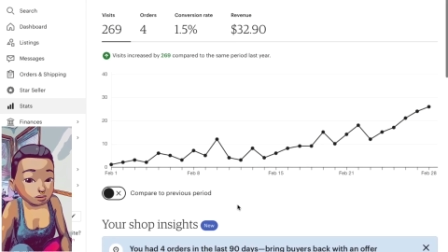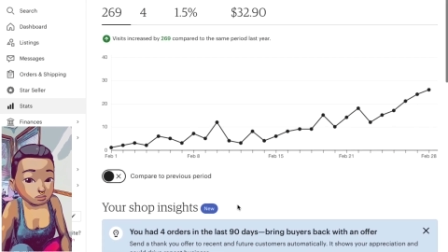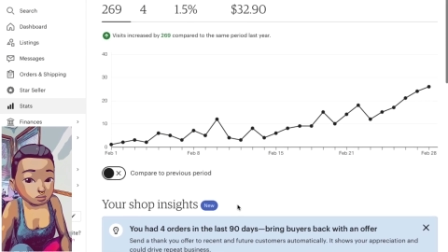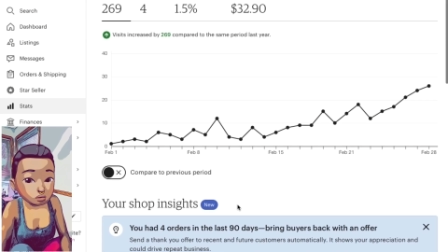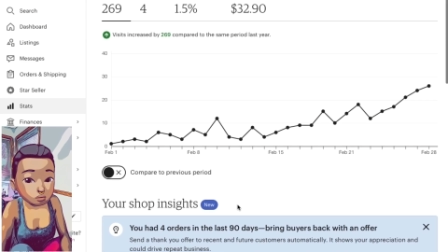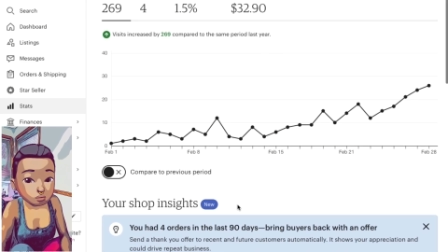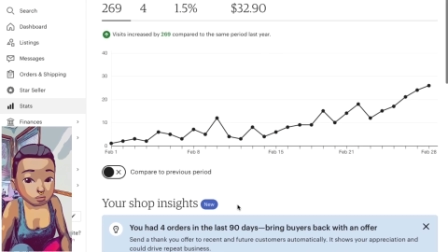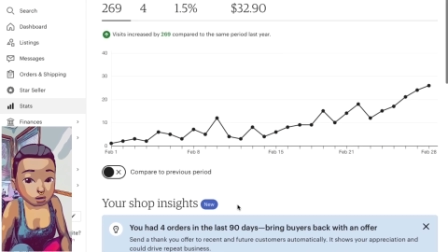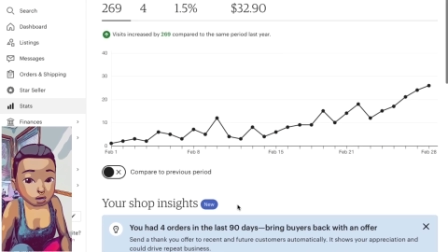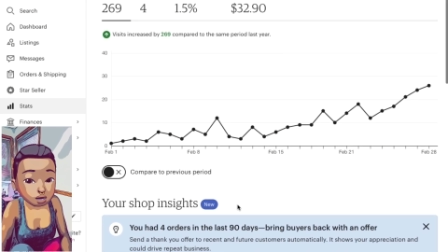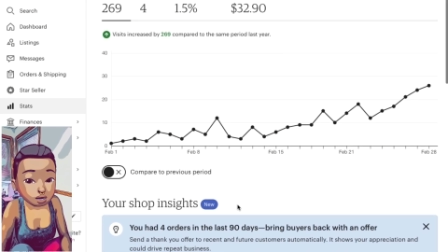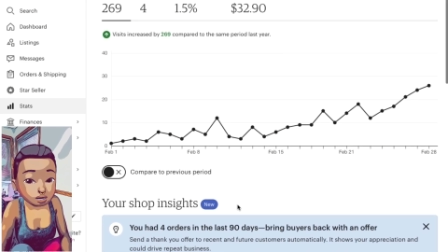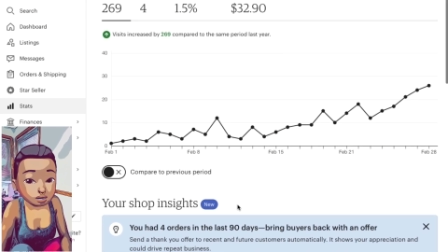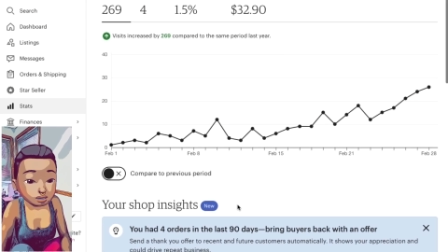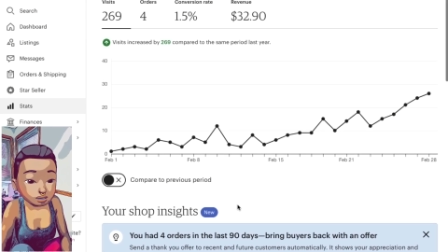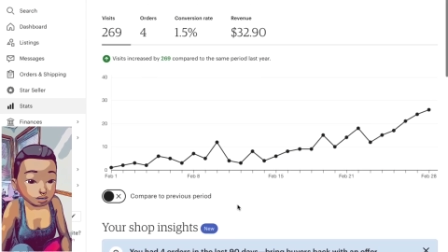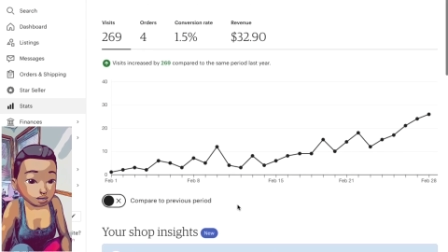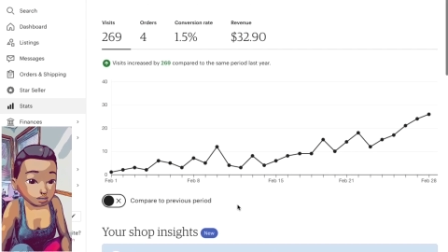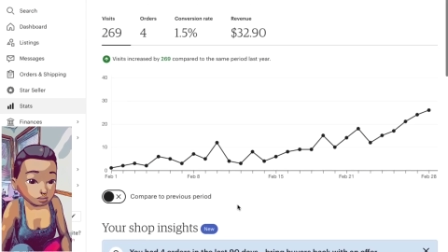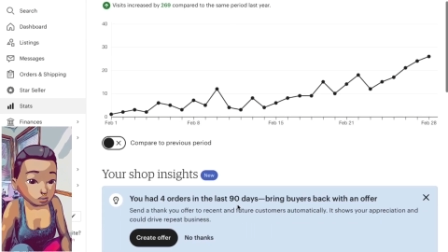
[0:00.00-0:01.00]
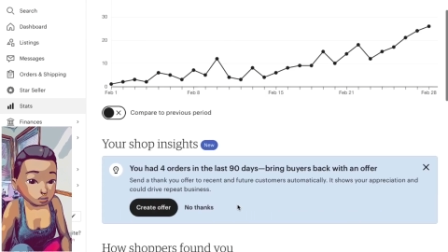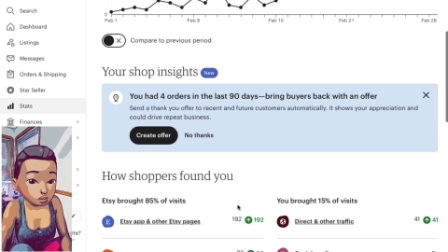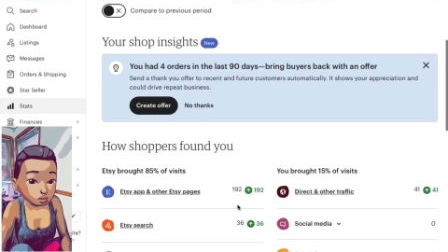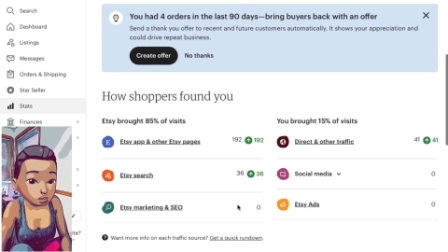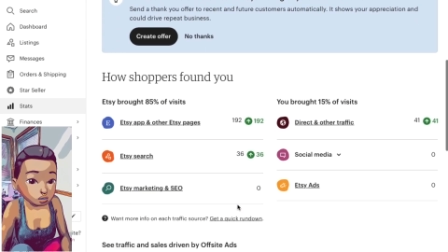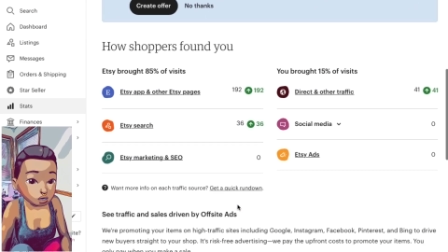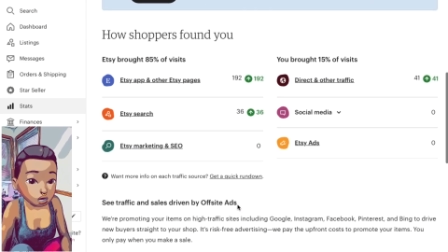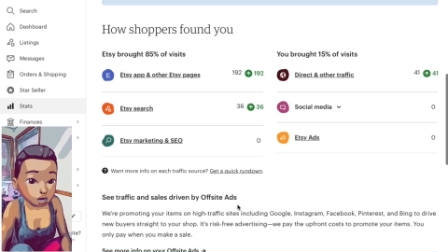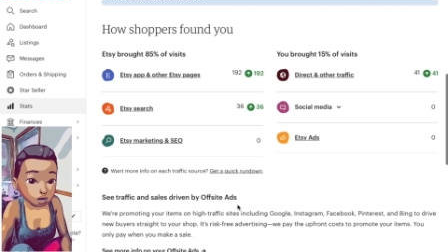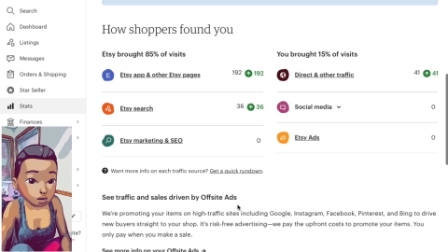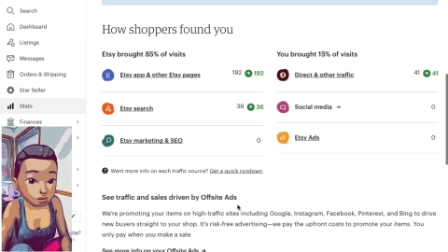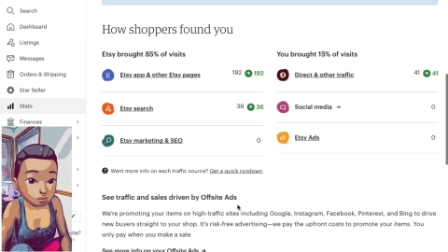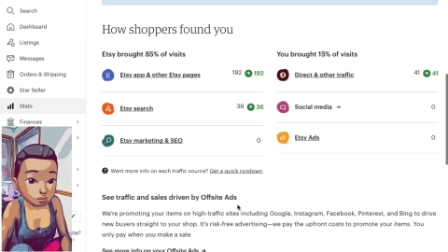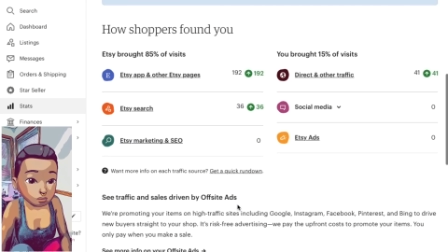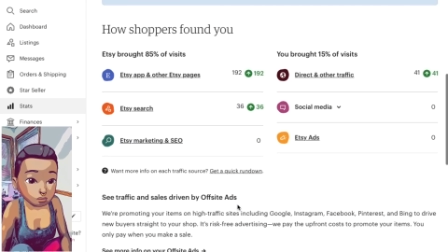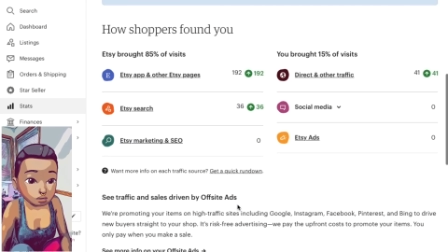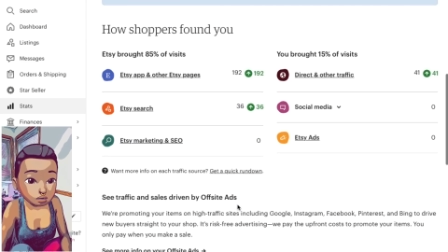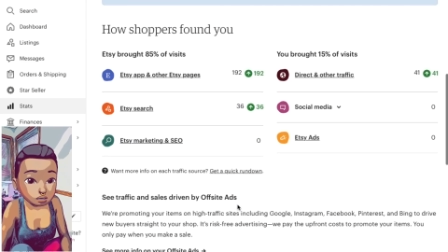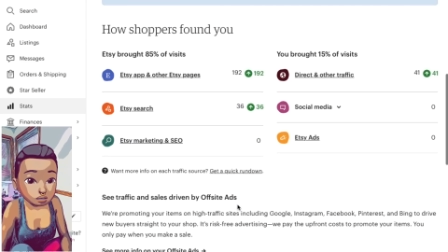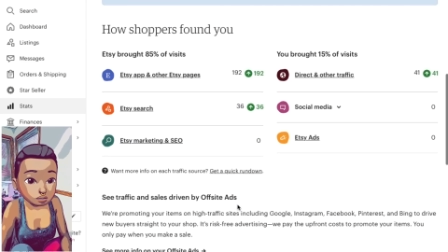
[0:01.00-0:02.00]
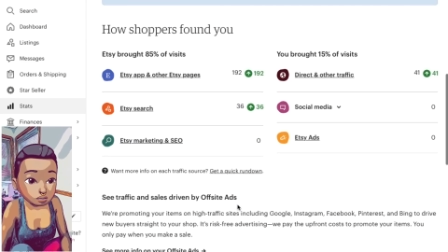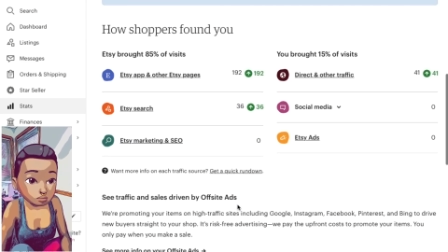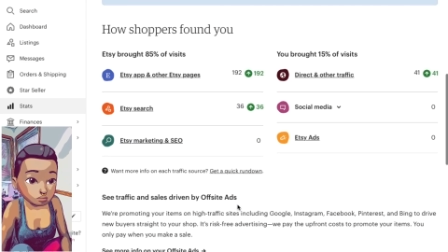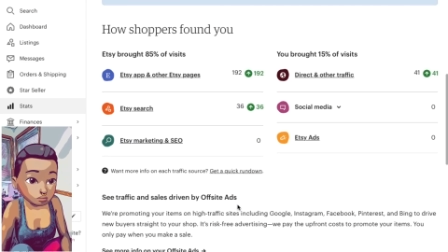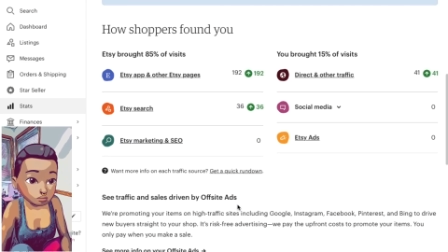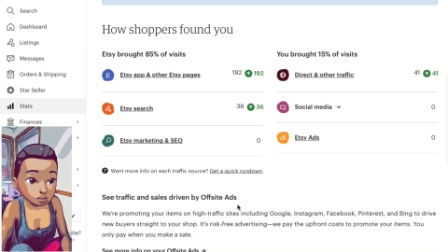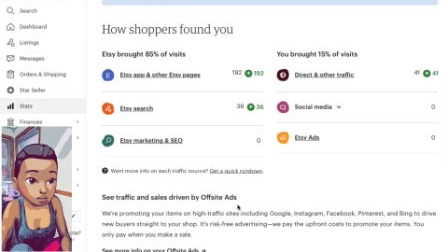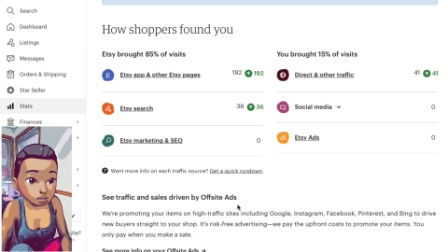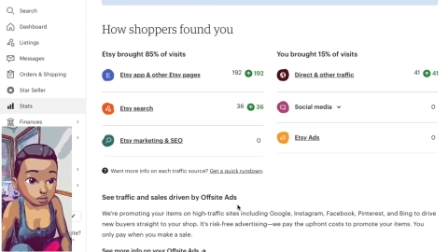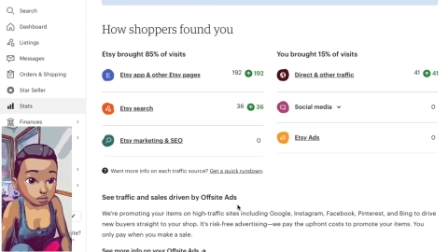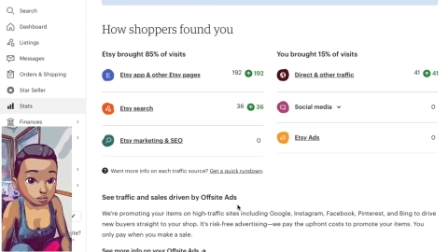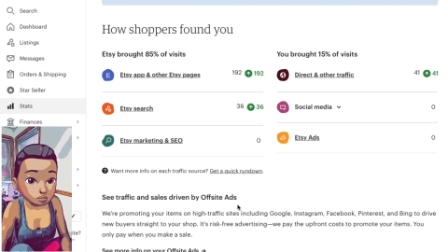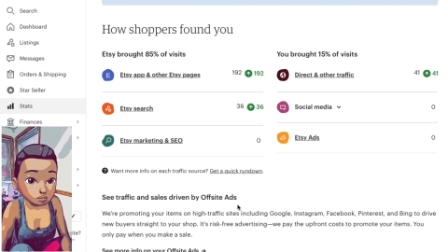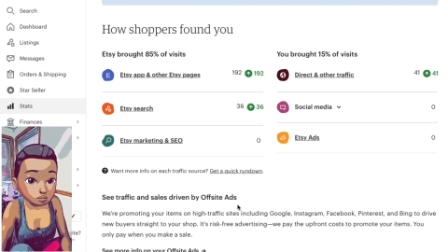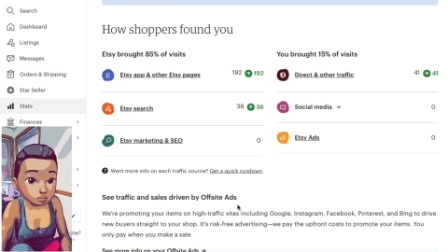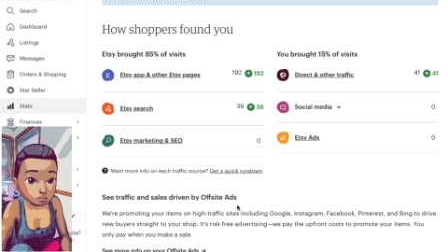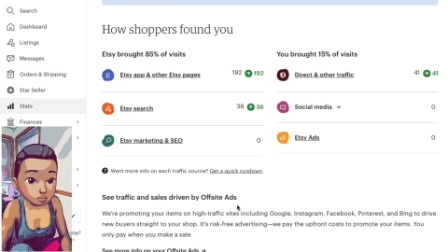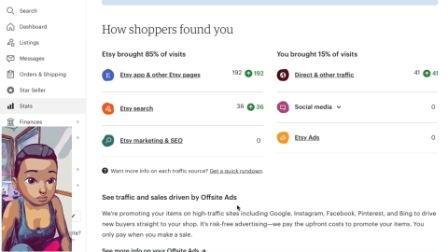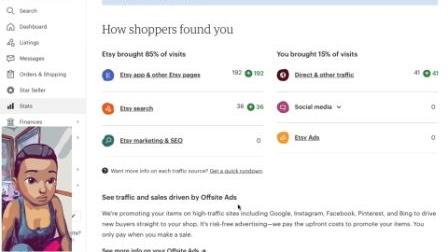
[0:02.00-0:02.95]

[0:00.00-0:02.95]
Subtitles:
to run an Etsy shop with literally, look,